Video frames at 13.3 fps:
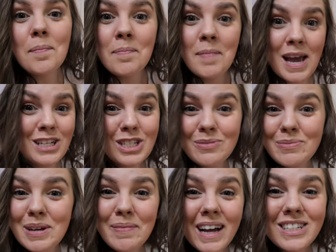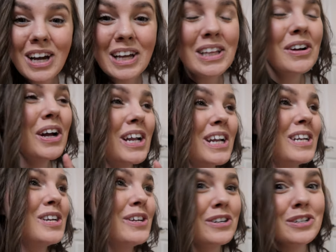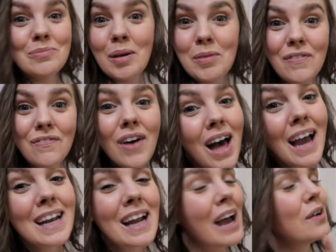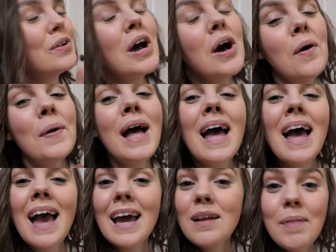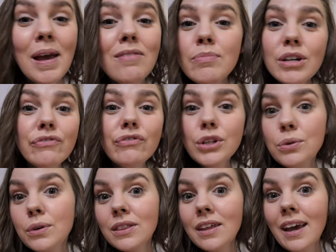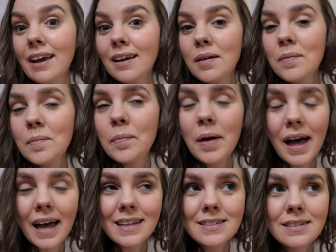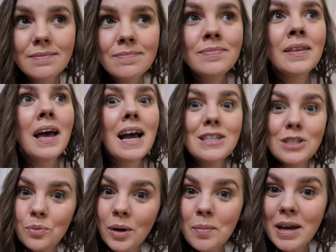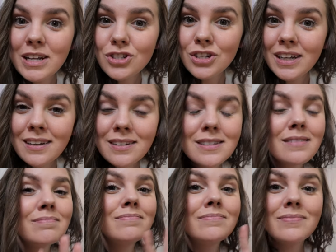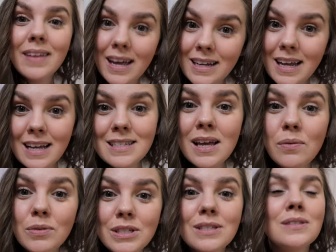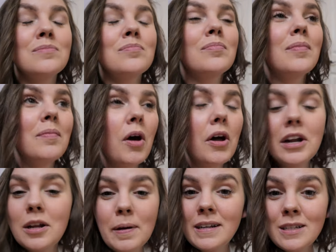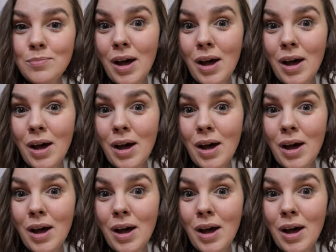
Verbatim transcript: may just be my toddler and yours may be fine, I don't know, and it may have been a fluke thing, but I did want to mention it in case that was on anybody's